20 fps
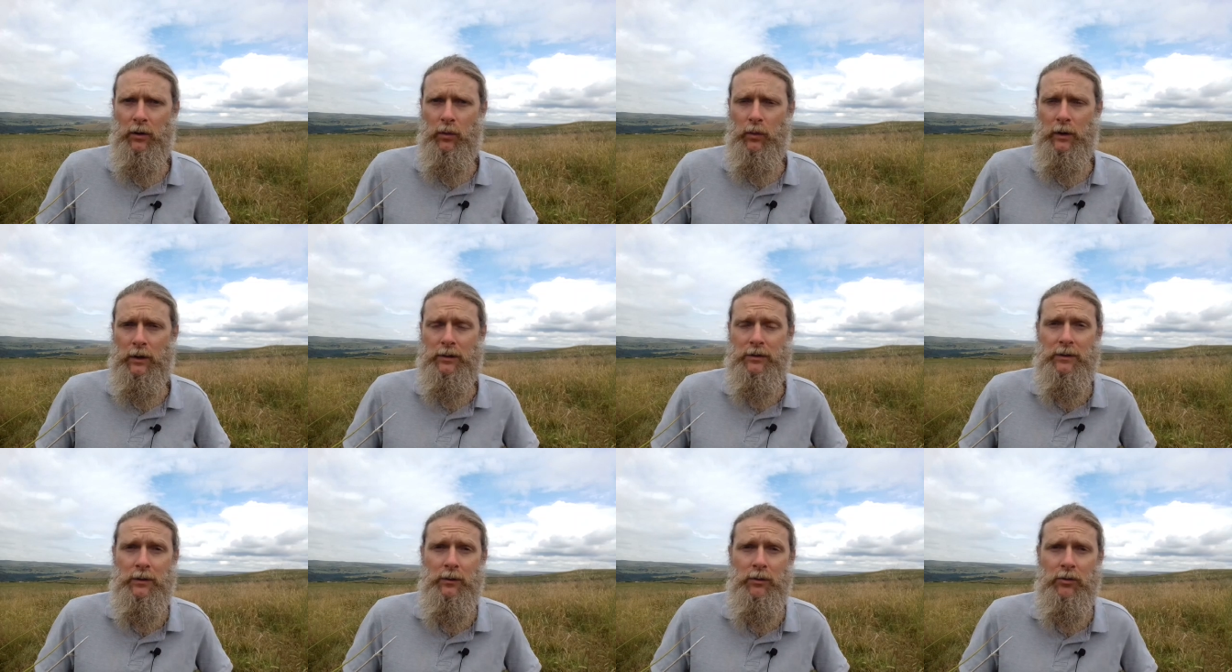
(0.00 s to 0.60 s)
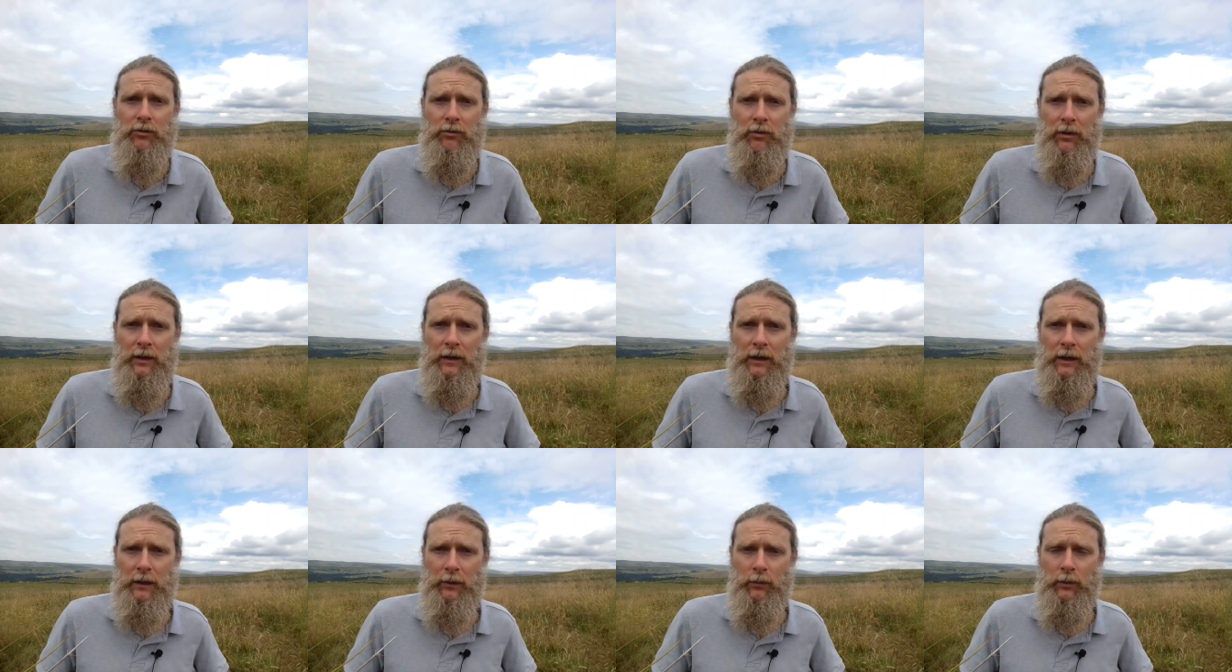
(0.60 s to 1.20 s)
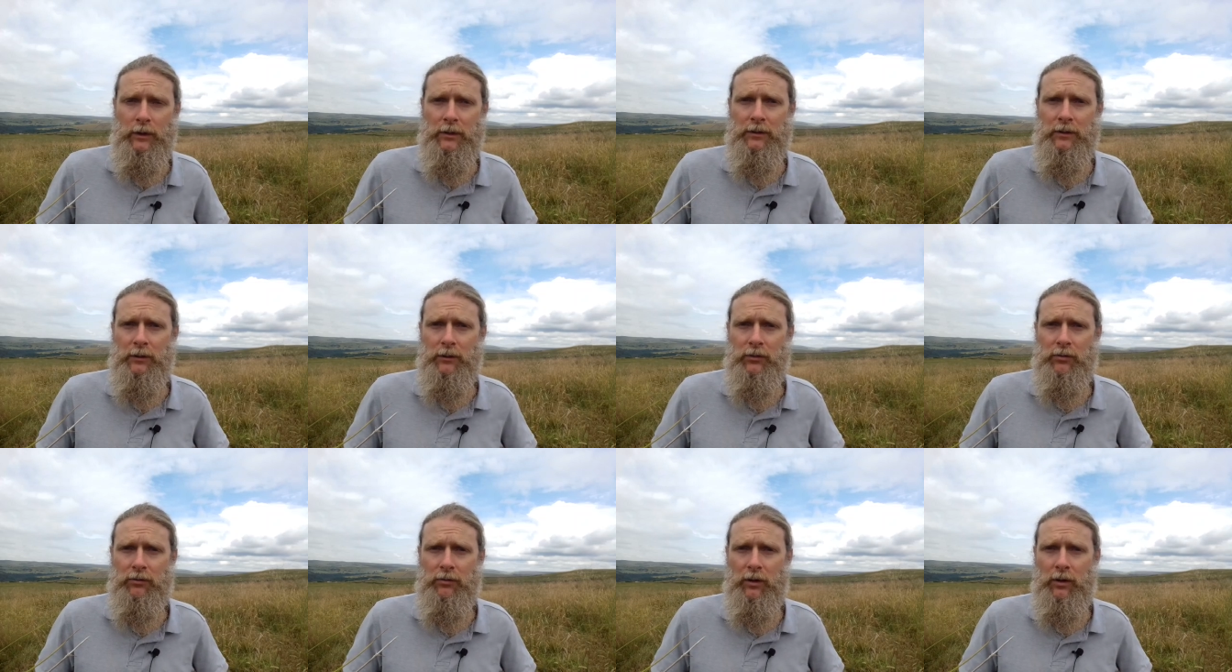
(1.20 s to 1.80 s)
we're still struggling, we
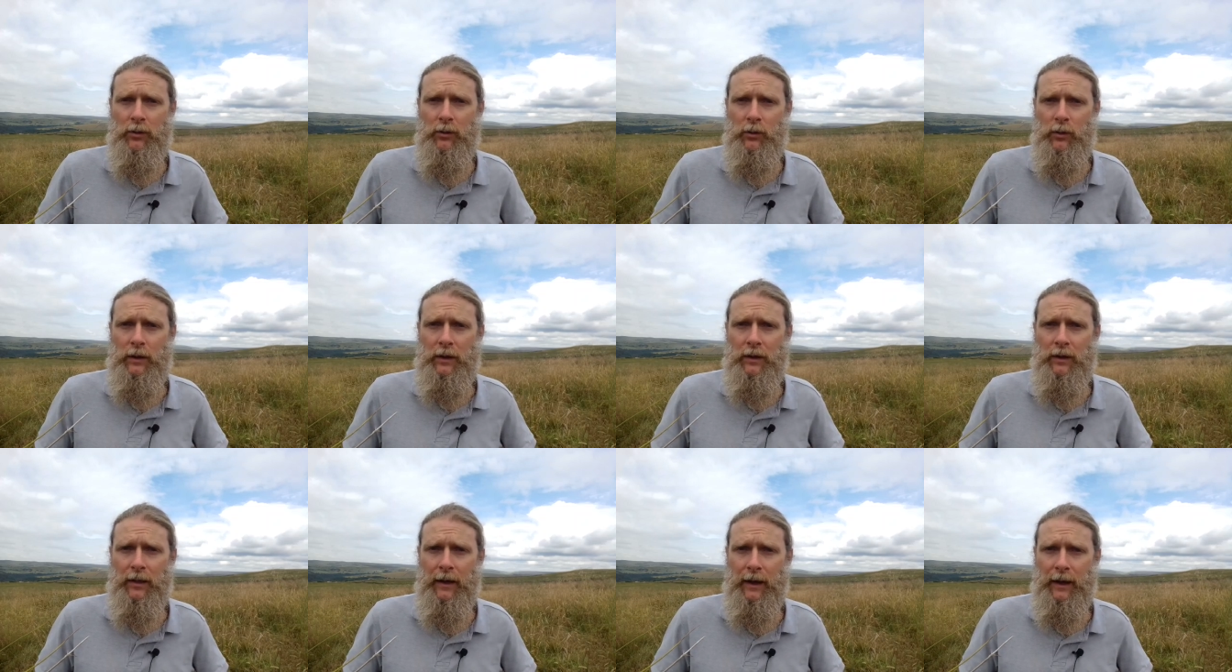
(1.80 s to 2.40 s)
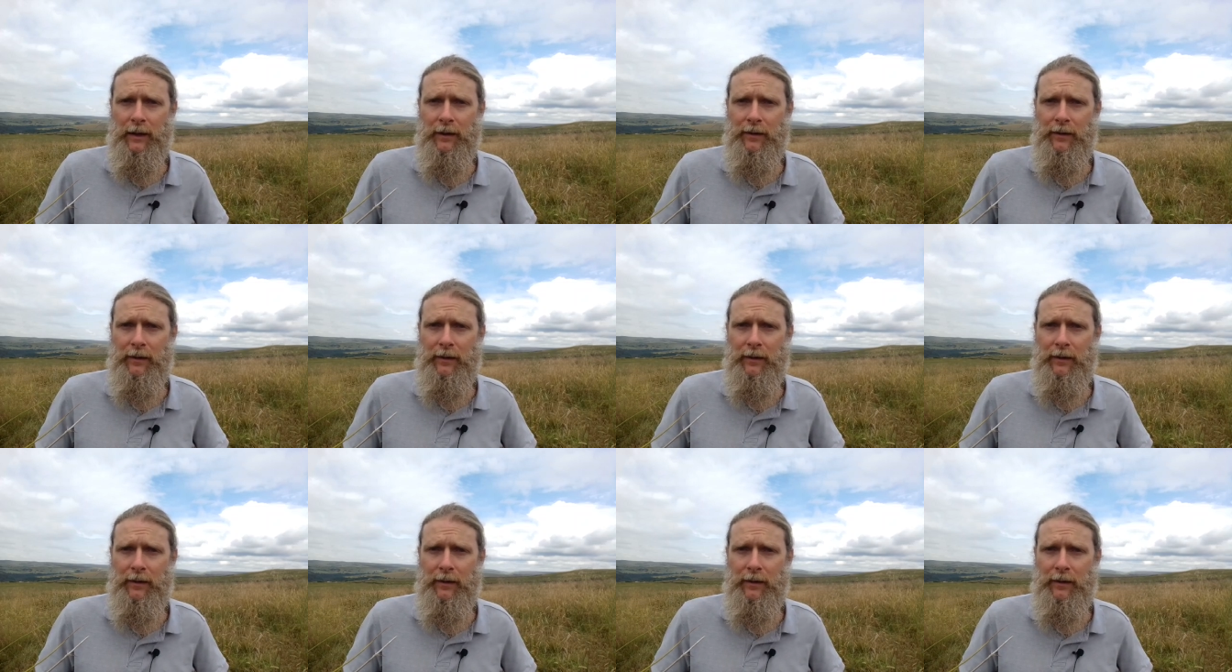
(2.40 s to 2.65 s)
still struggle with that